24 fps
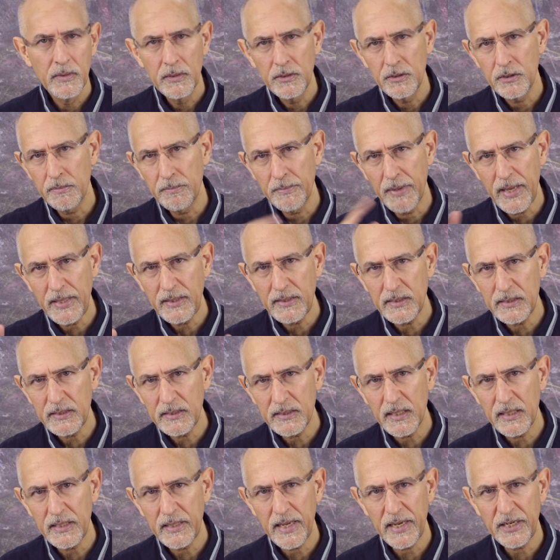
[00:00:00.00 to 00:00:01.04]
To make this
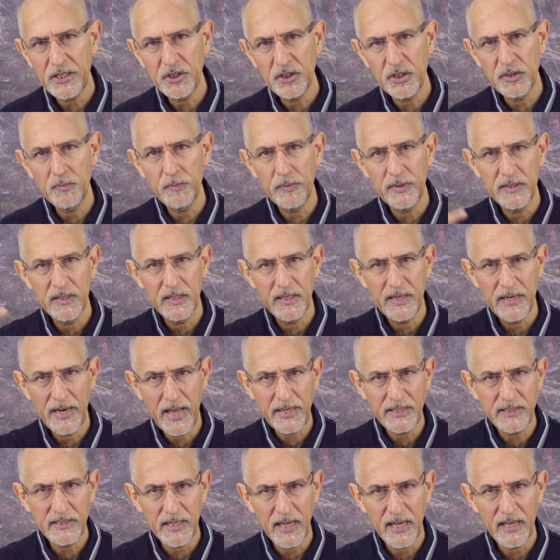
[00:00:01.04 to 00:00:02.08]
connection with the
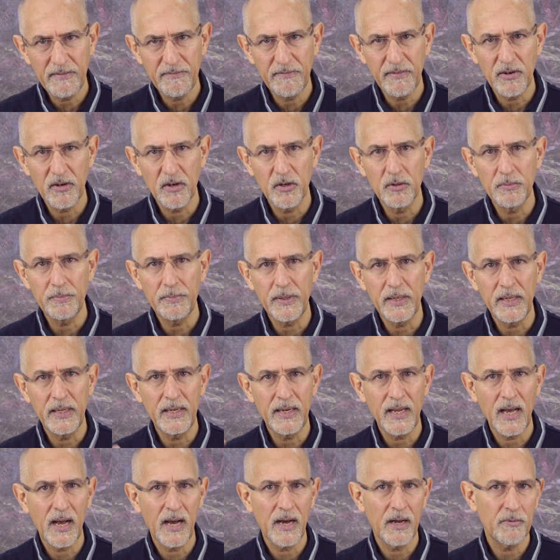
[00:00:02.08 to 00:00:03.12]
next envelope in
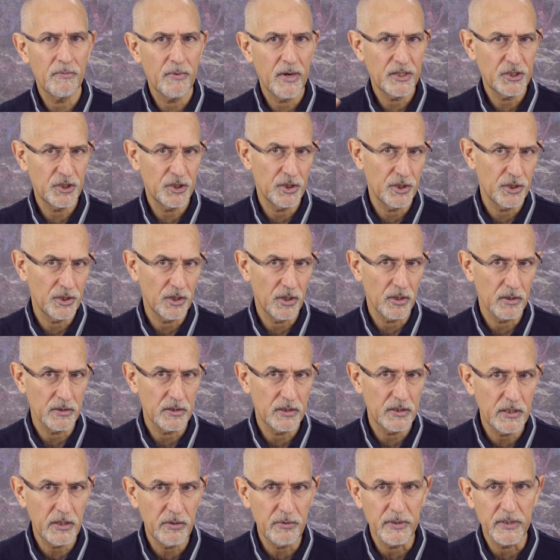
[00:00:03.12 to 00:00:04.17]
our Russian doll
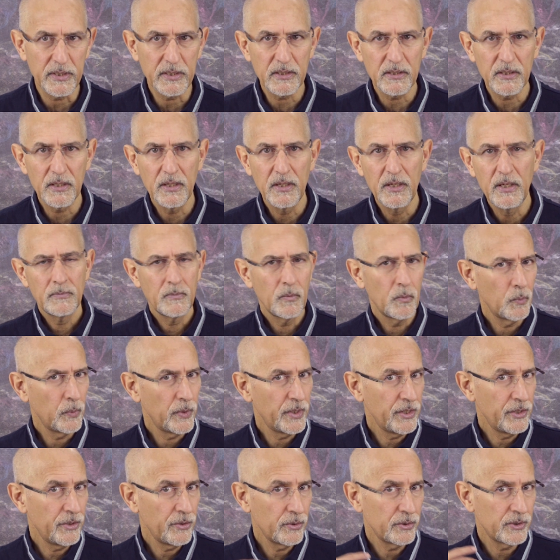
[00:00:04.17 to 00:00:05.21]
series, we
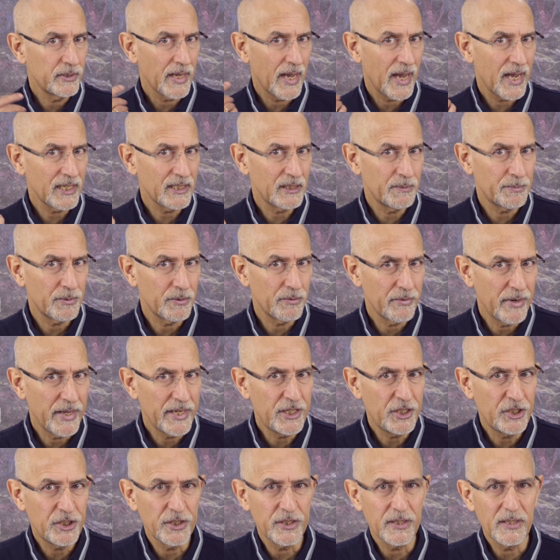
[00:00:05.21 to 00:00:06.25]
use
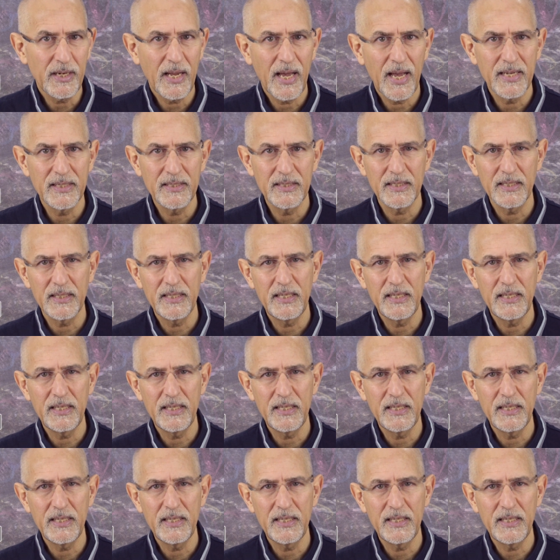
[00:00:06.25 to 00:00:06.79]
aspiration as the